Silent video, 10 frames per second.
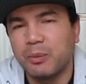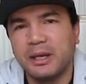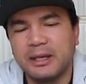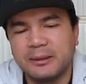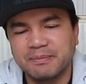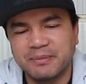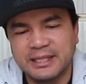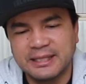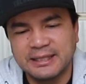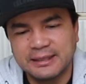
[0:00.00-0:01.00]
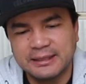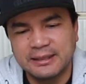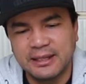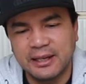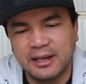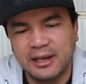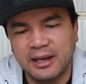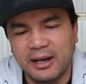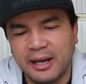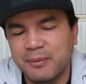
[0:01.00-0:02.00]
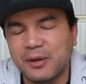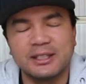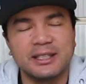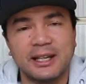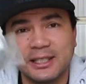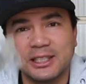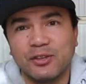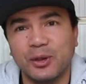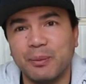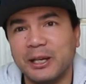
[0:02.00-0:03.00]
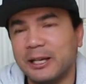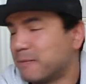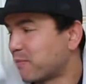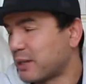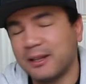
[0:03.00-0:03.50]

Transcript: the bin, I'm gonna say this is for the bin.